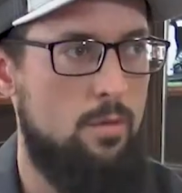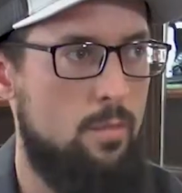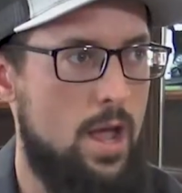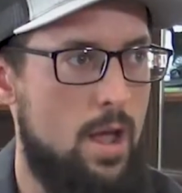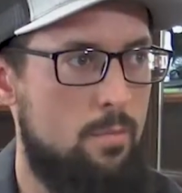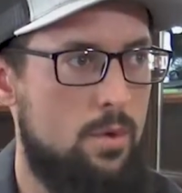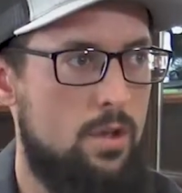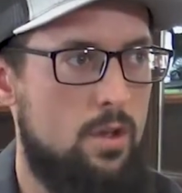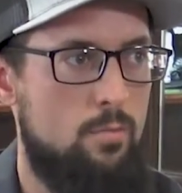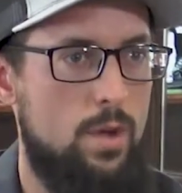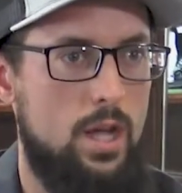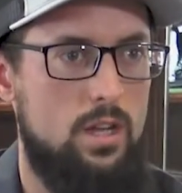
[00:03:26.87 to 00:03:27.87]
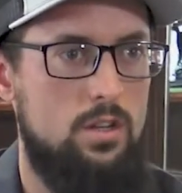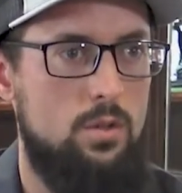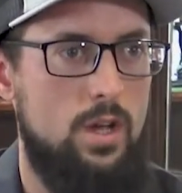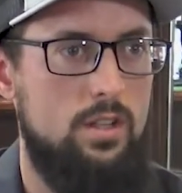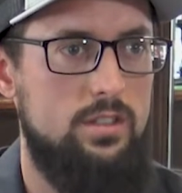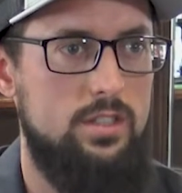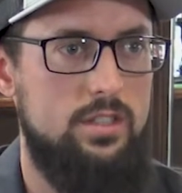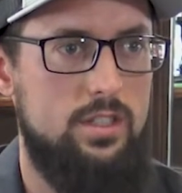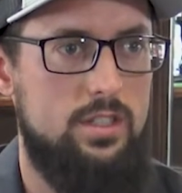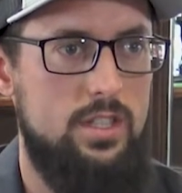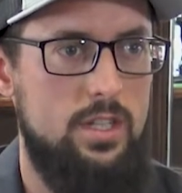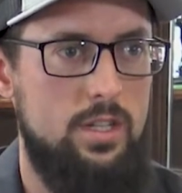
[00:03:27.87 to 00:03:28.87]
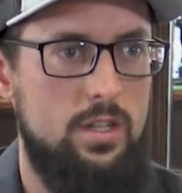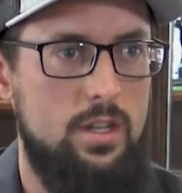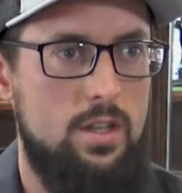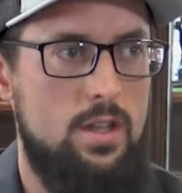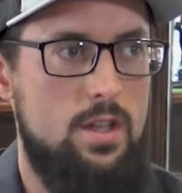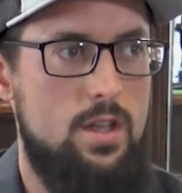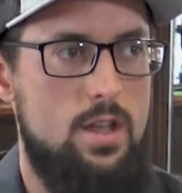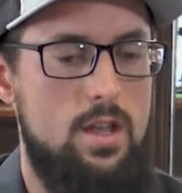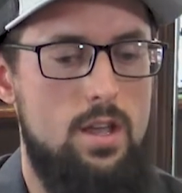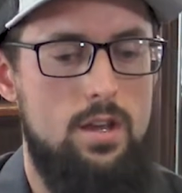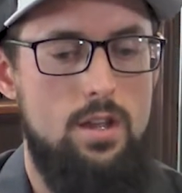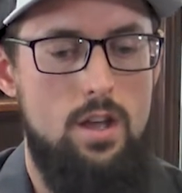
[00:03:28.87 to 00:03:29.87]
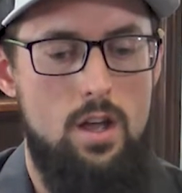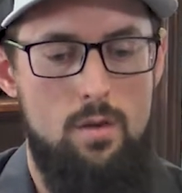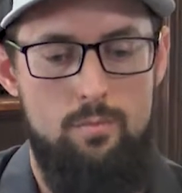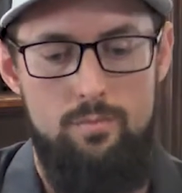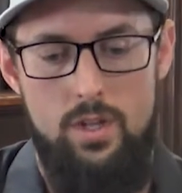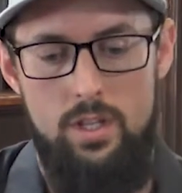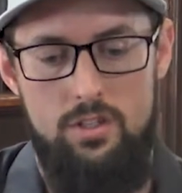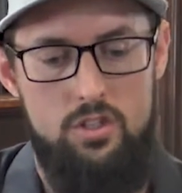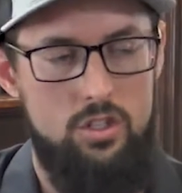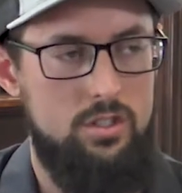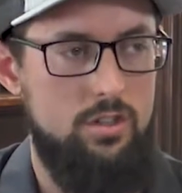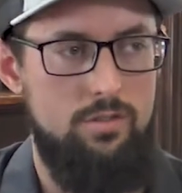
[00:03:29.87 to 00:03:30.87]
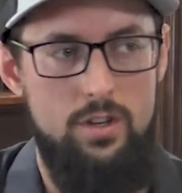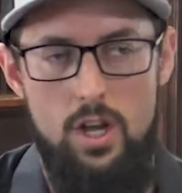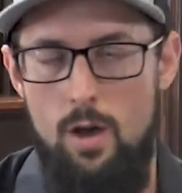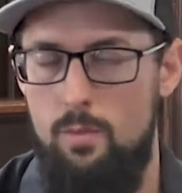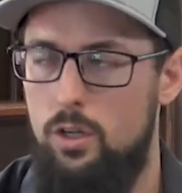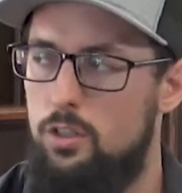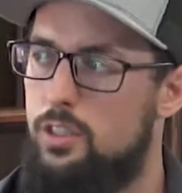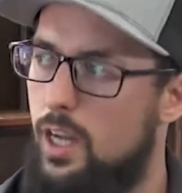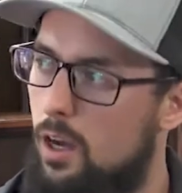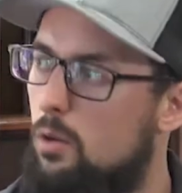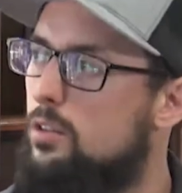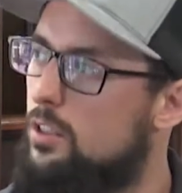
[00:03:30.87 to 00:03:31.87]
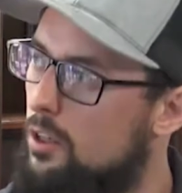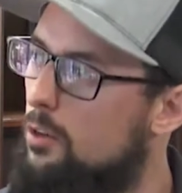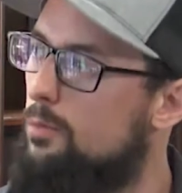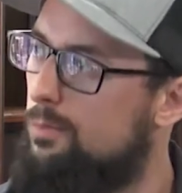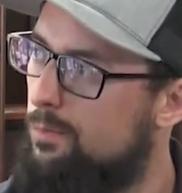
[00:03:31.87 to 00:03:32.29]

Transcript: the map back in 2016, and it's just a phenomenal stout. So,